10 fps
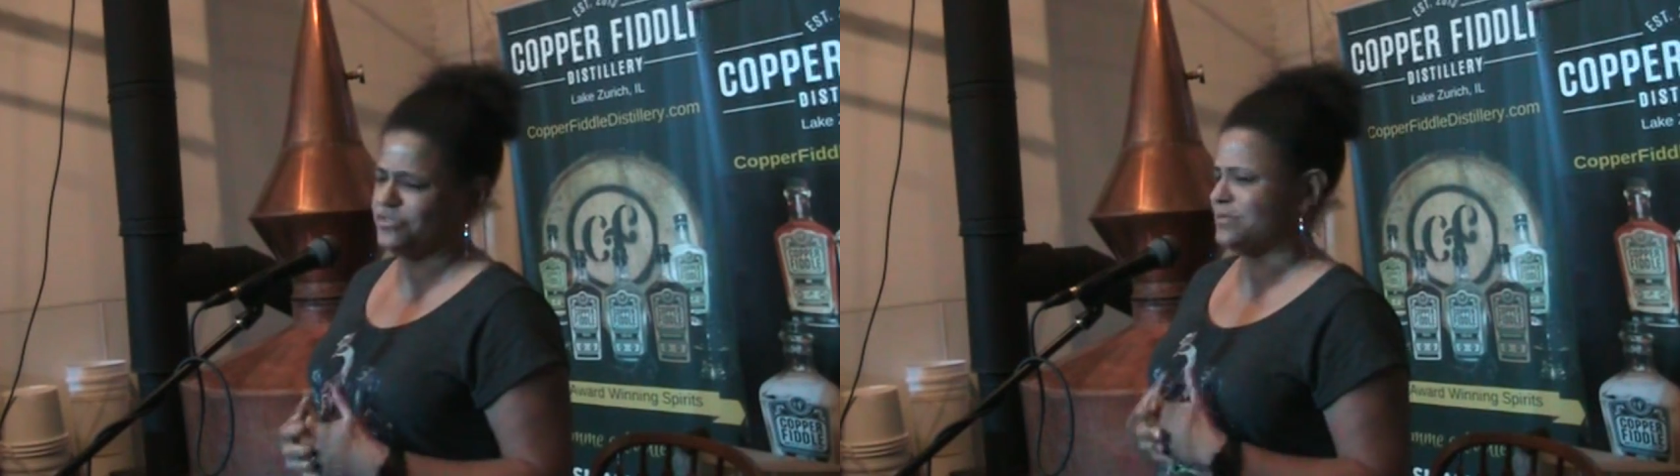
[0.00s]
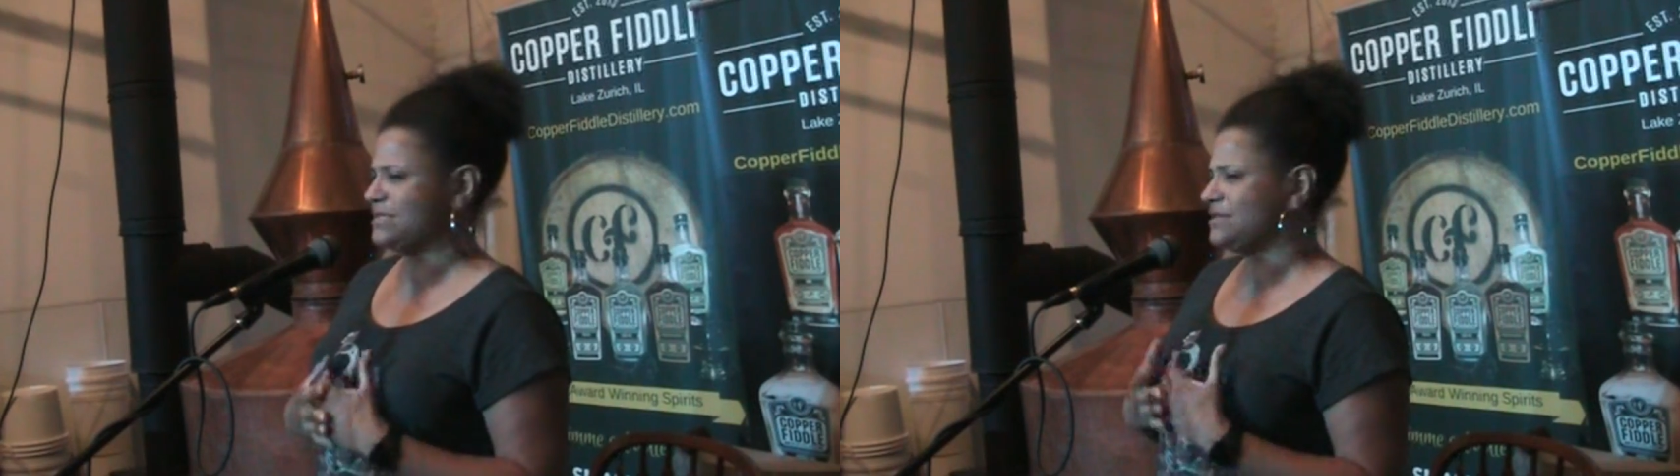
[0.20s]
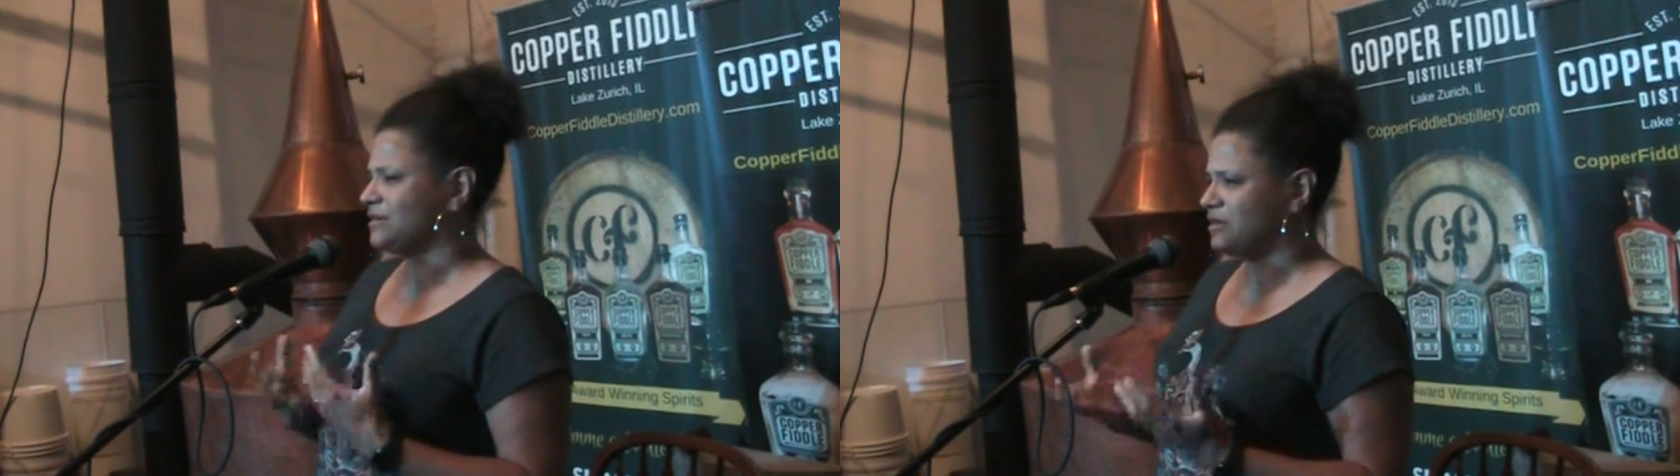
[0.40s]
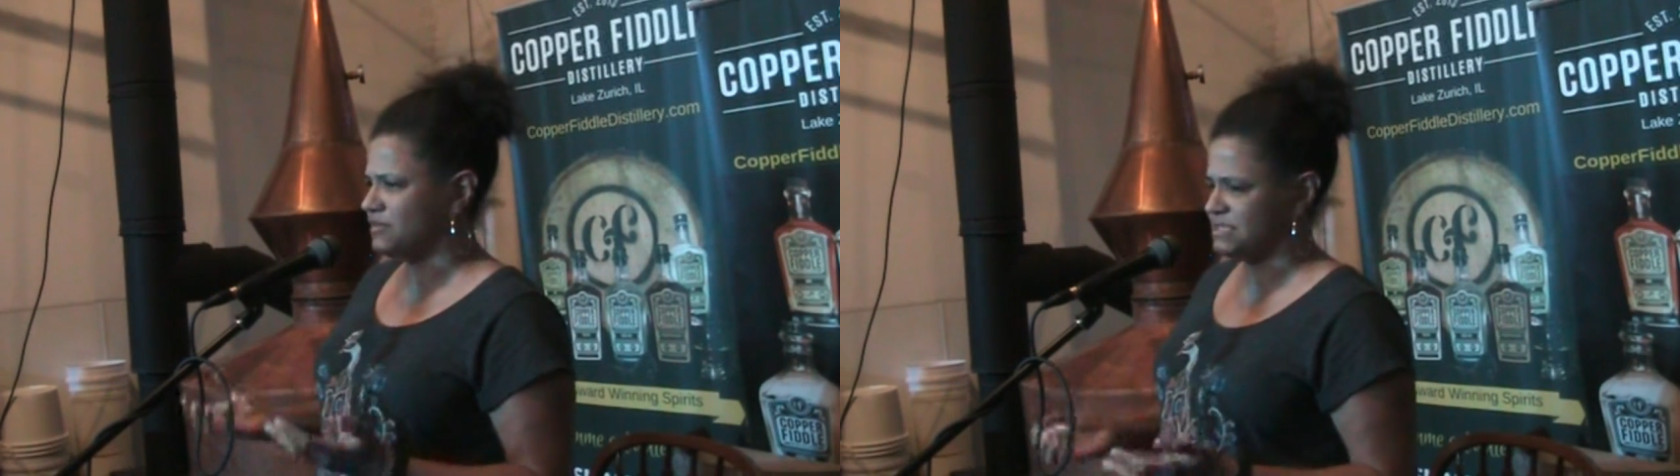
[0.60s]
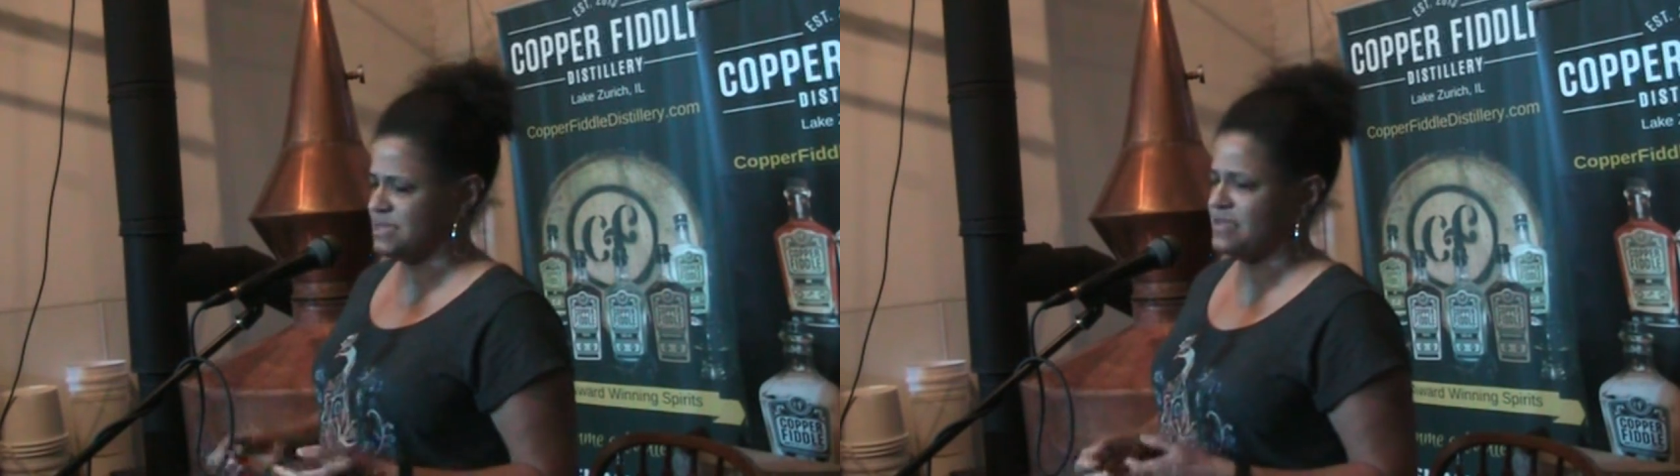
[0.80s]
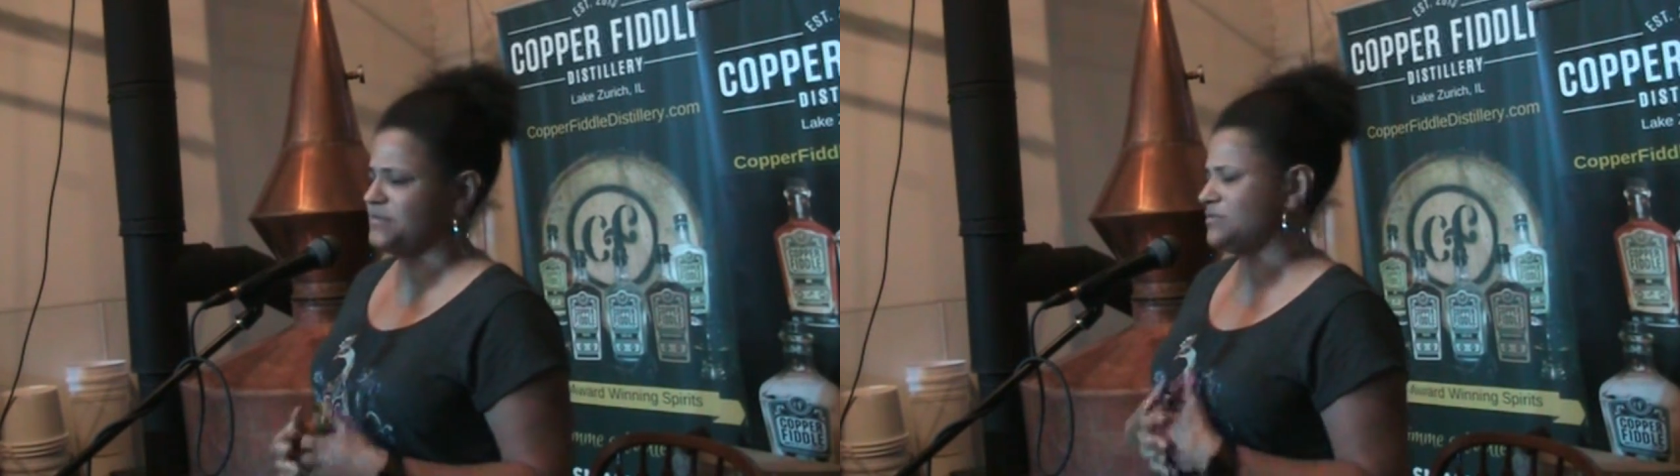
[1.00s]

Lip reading: She was sick all the time.